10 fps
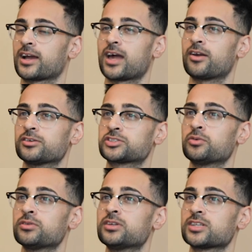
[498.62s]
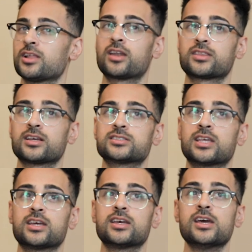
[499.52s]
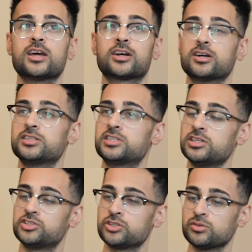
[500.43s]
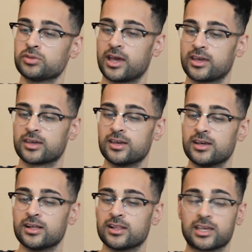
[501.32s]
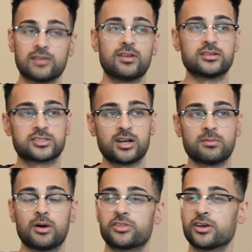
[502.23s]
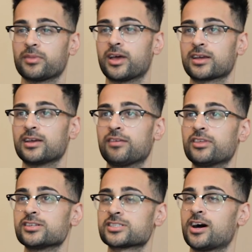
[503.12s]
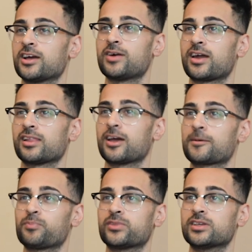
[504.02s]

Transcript: Like I don't know, school. There's a lot of things they could teach you. Like like even I was talking about with him. Like if they just taught you how to like